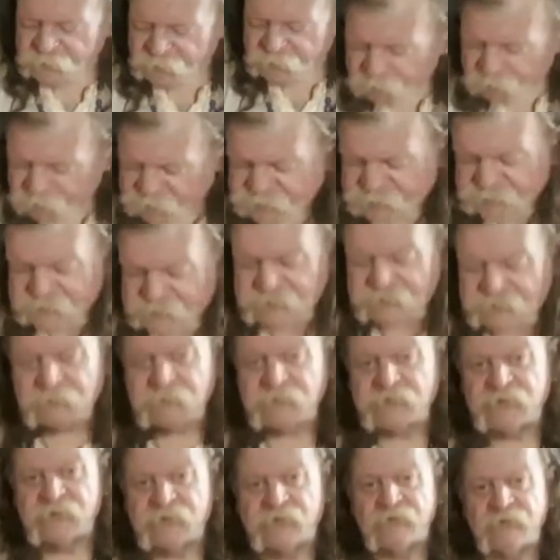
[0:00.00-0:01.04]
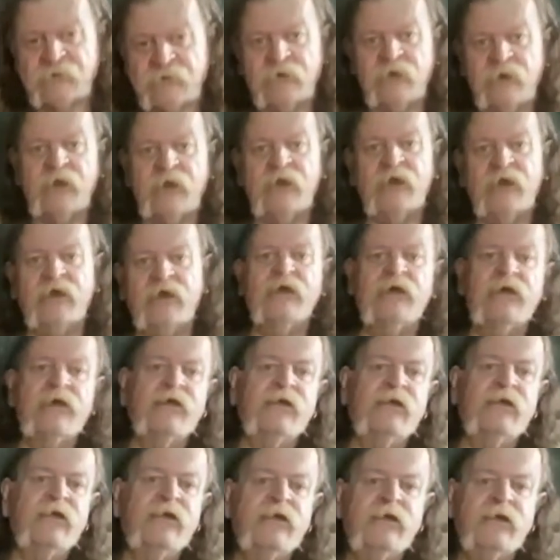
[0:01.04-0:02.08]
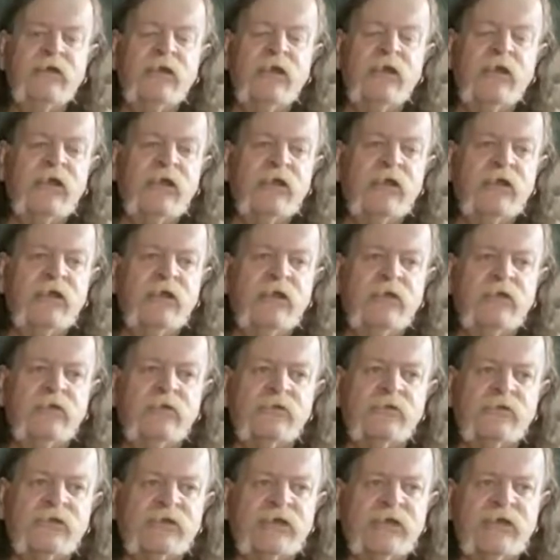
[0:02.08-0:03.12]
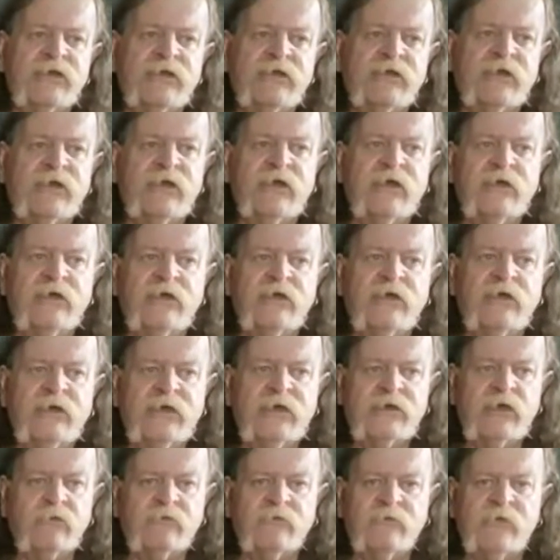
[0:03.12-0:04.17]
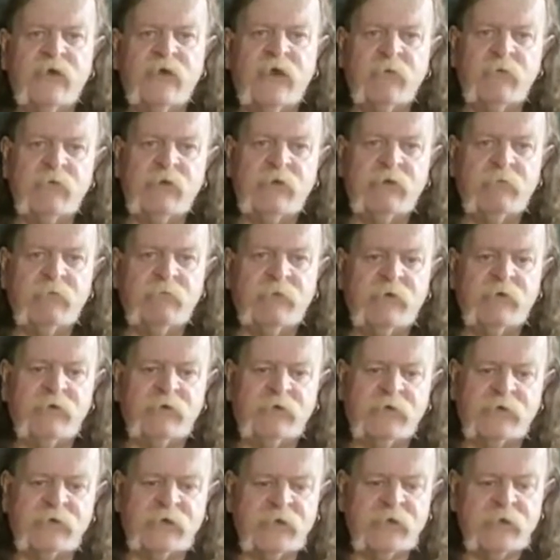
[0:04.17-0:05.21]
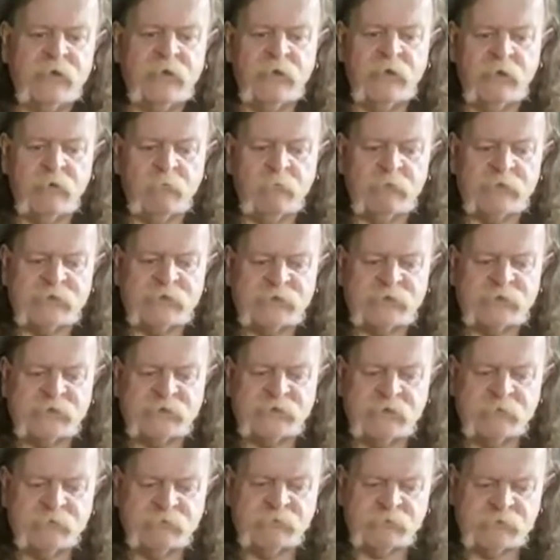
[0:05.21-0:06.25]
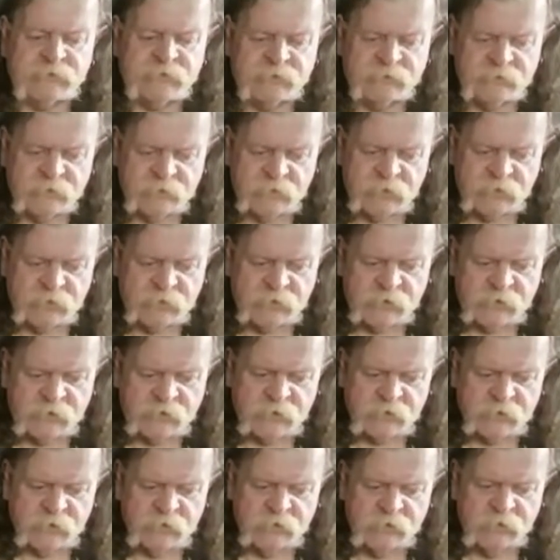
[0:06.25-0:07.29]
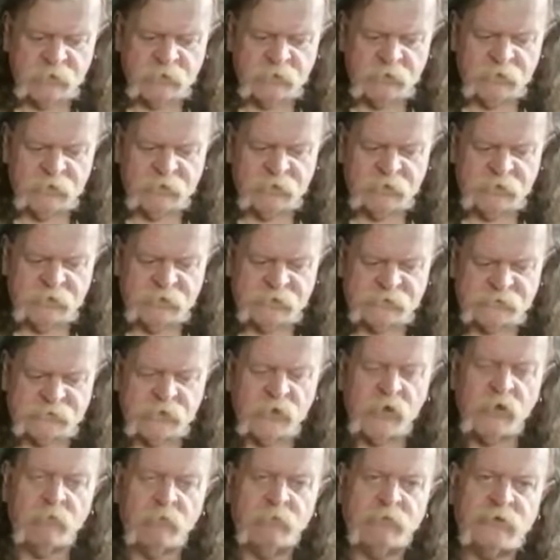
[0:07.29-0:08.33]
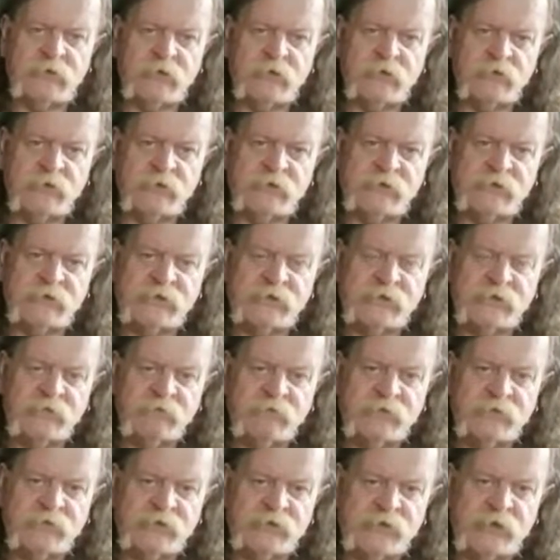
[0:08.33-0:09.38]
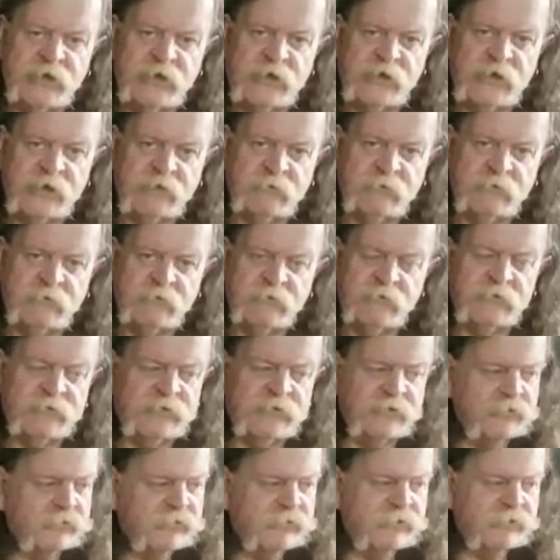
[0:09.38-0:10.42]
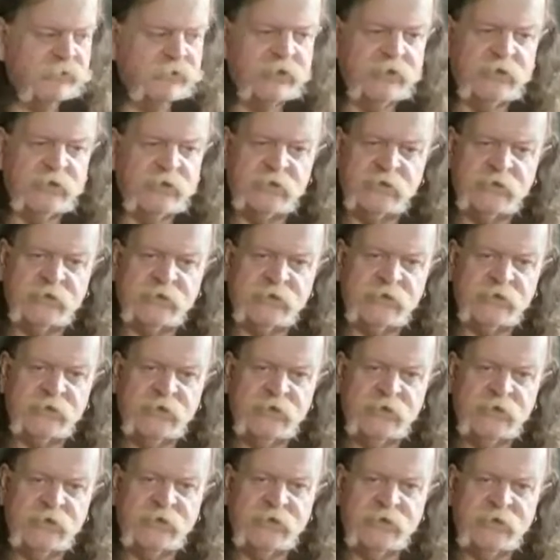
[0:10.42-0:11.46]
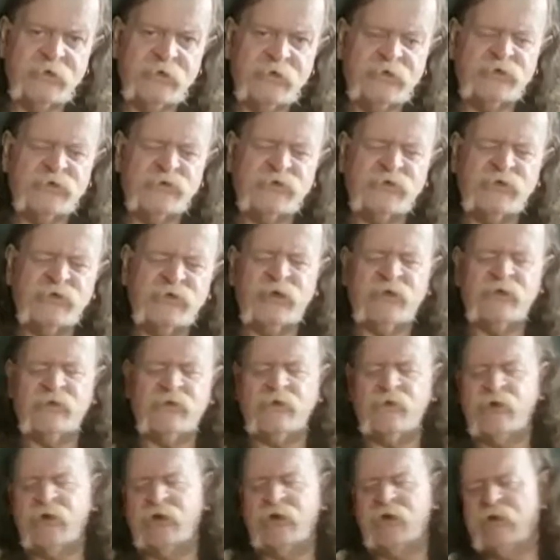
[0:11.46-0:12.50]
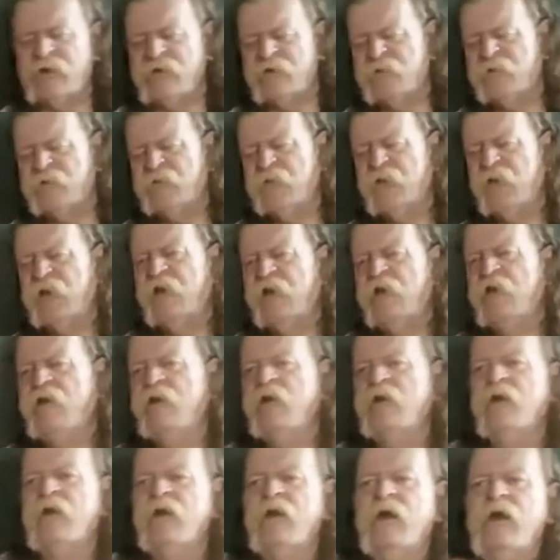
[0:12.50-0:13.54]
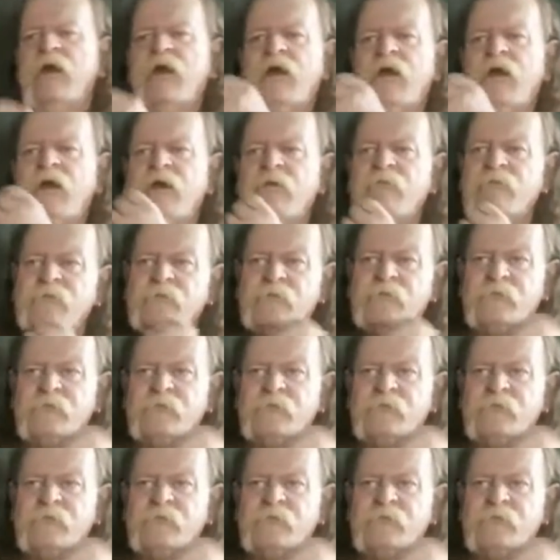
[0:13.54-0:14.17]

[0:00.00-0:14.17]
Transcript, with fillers: Mr Simpson and you'll see there his whole family are buried there. Mr Simpson uh, is Derby's longest serving jailer, 30 odd years and he doesn't get the credit. Um,